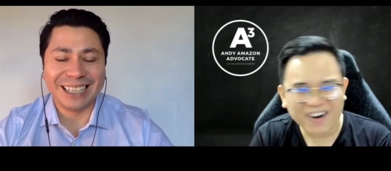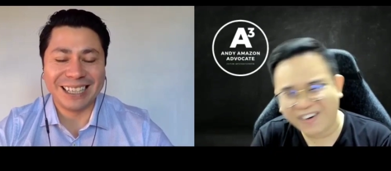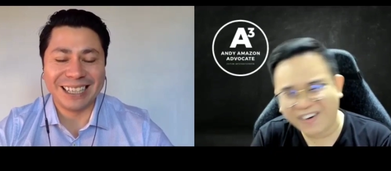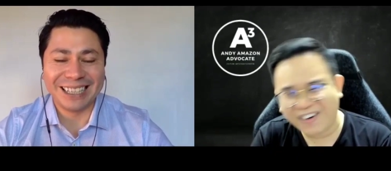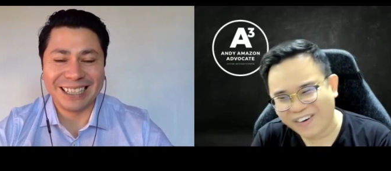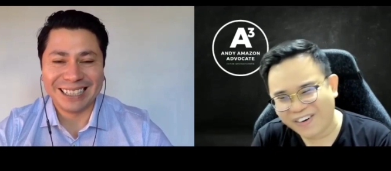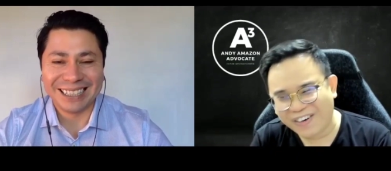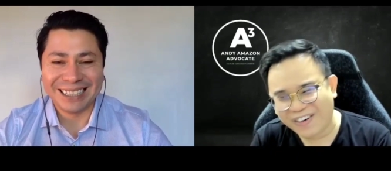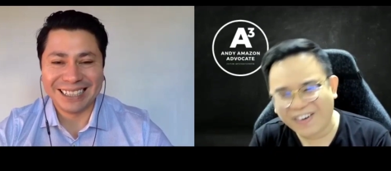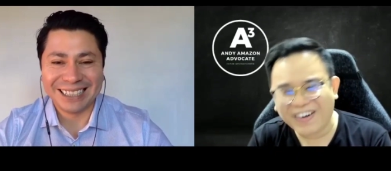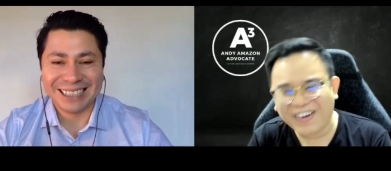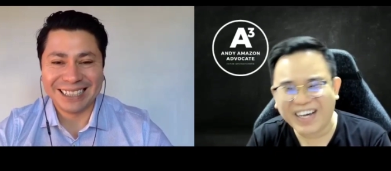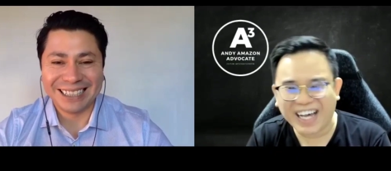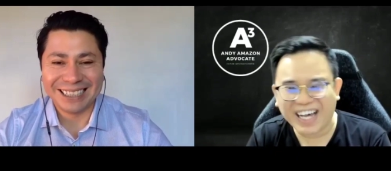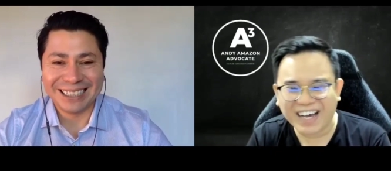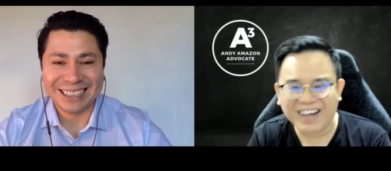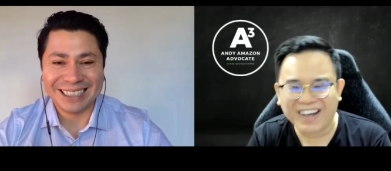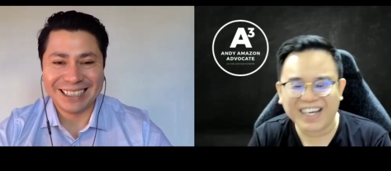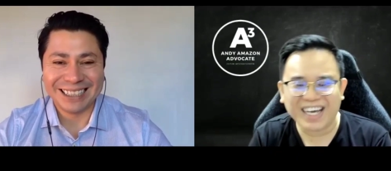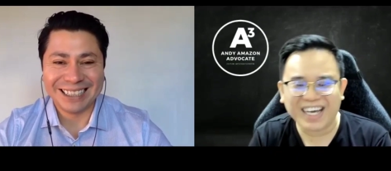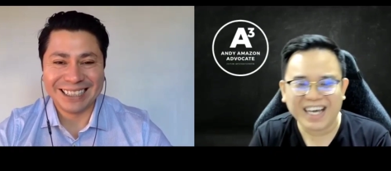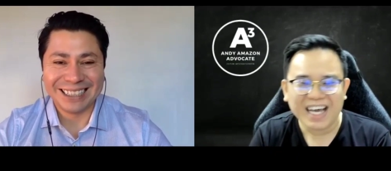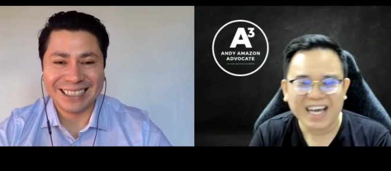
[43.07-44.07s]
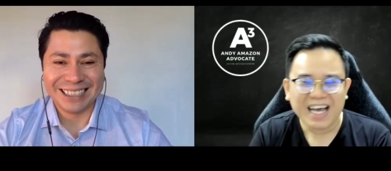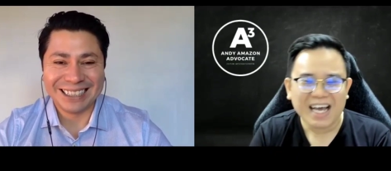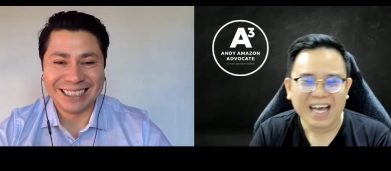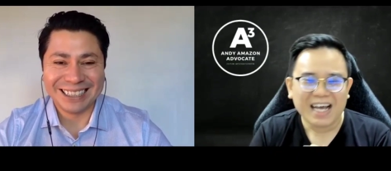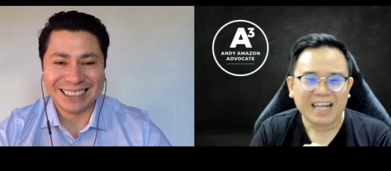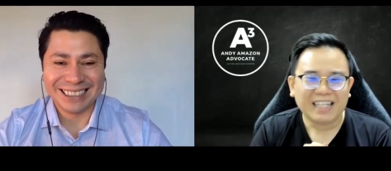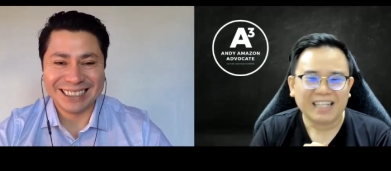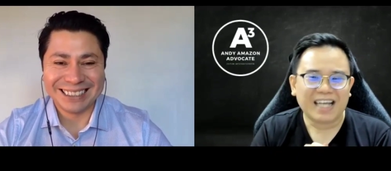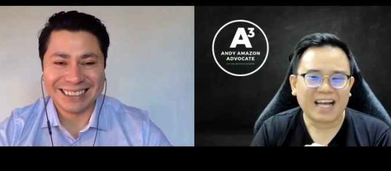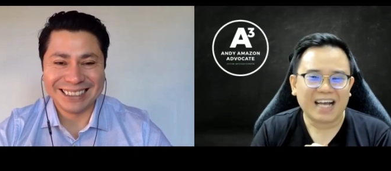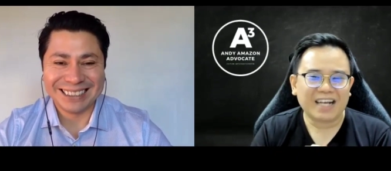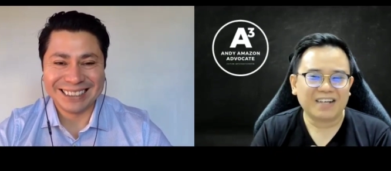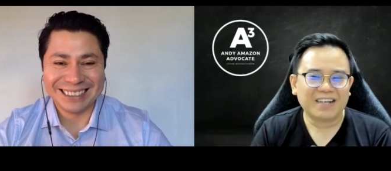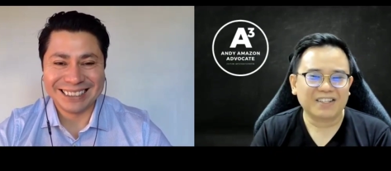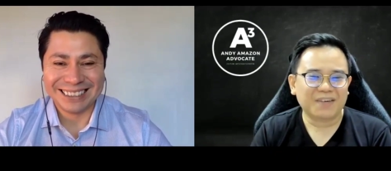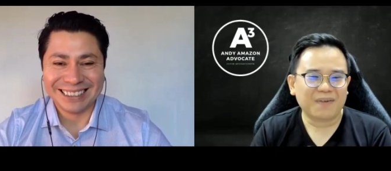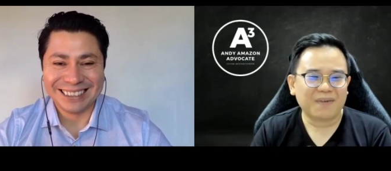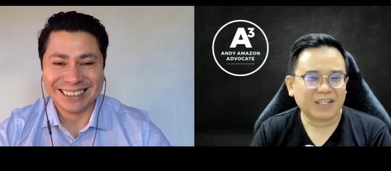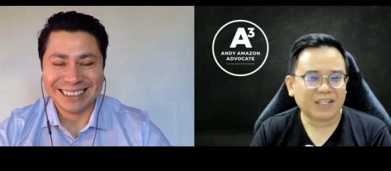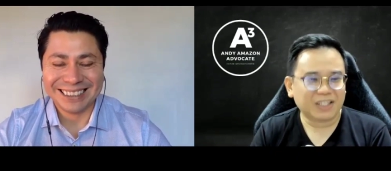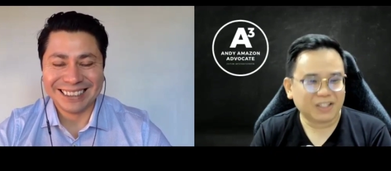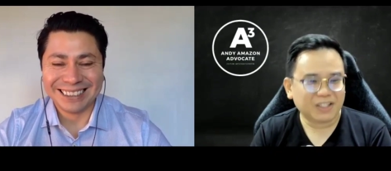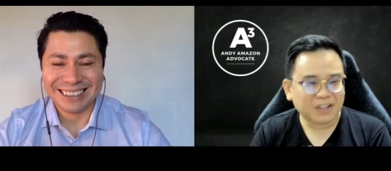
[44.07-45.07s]
Speaker 1: oh, okay, okay. Thank you so
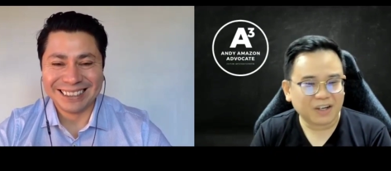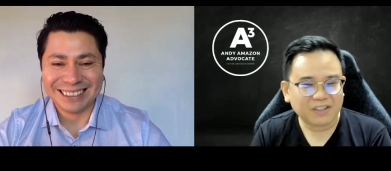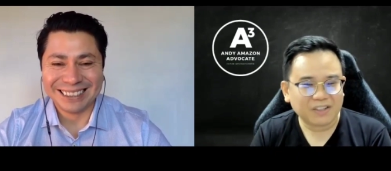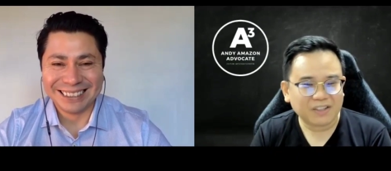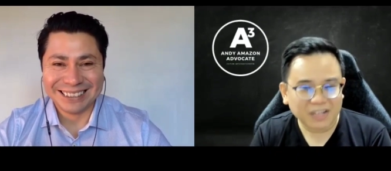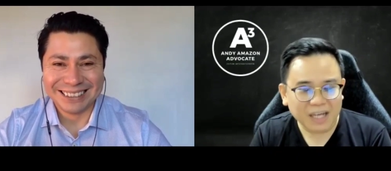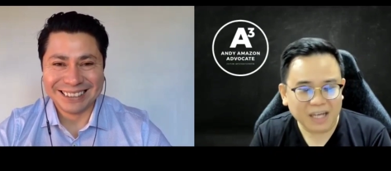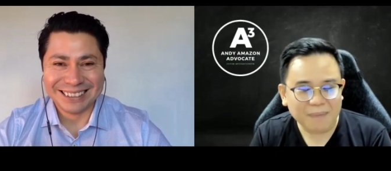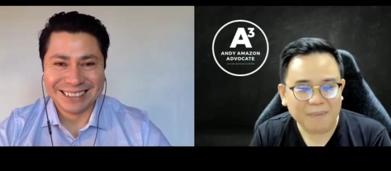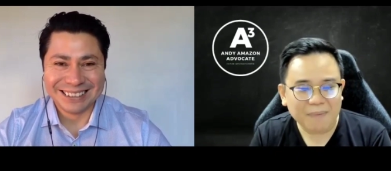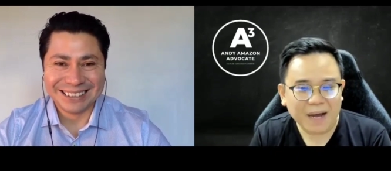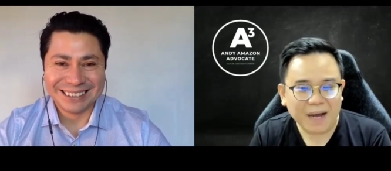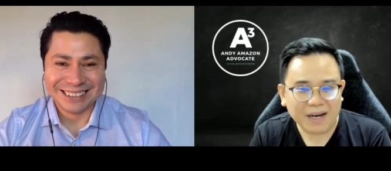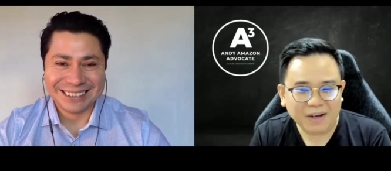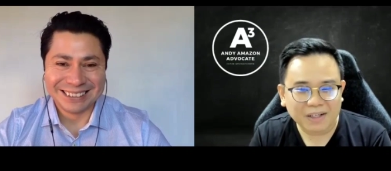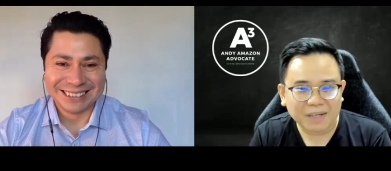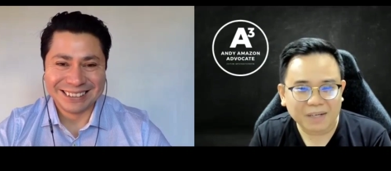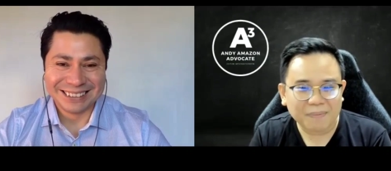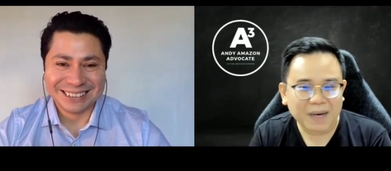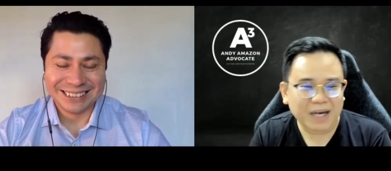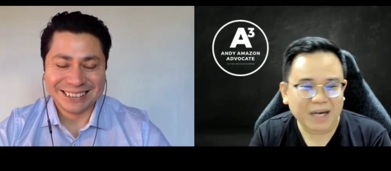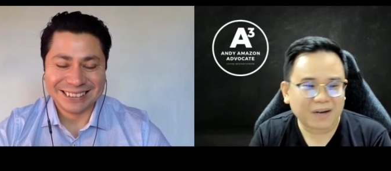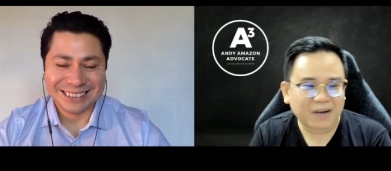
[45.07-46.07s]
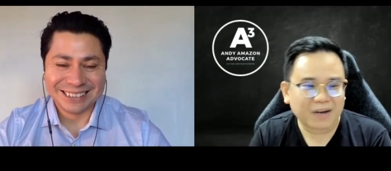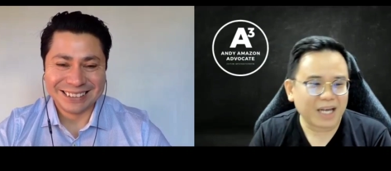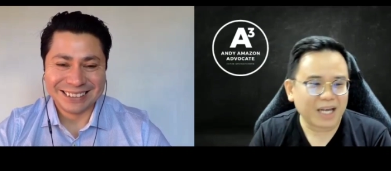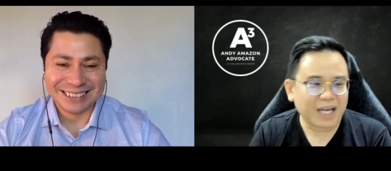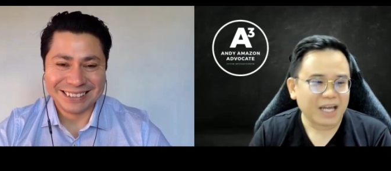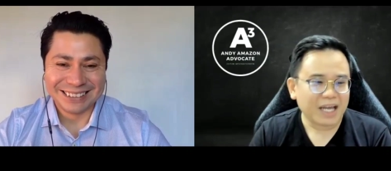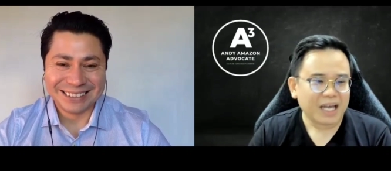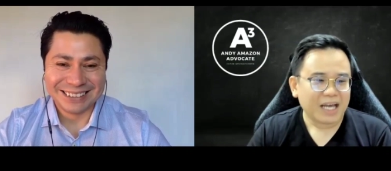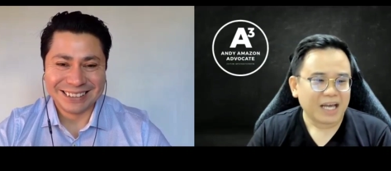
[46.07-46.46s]
much. Not, not that bad, not that bad, okay?